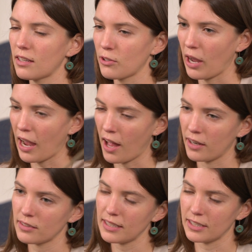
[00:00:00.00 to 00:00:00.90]
I
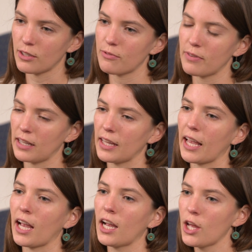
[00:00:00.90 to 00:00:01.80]
got into
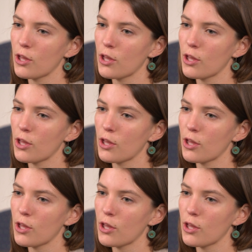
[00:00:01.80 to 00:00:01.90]
fiddling